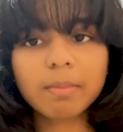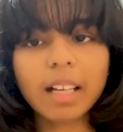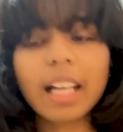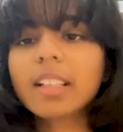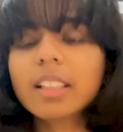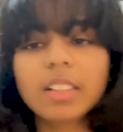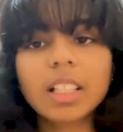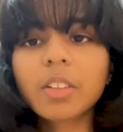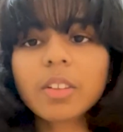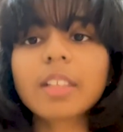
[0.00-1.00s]
I
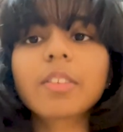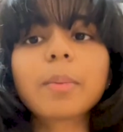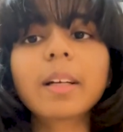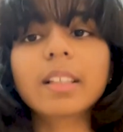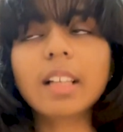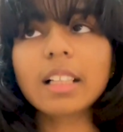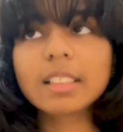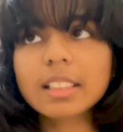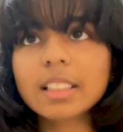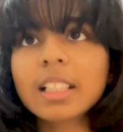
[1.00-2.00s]
really don't give up
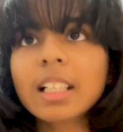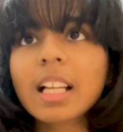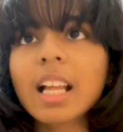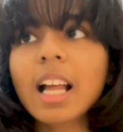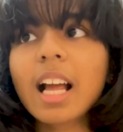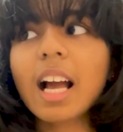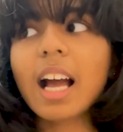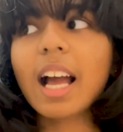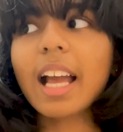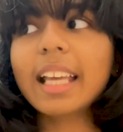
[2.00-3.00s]
until
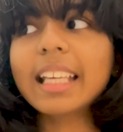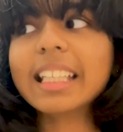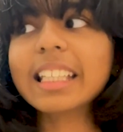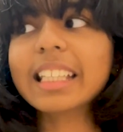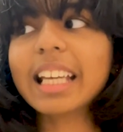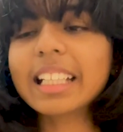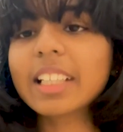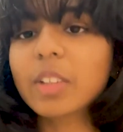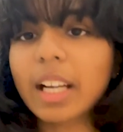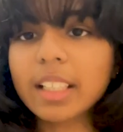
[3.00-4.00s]
I get
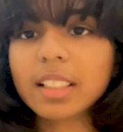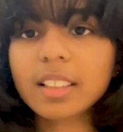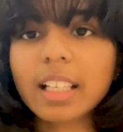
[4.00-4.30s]
it right.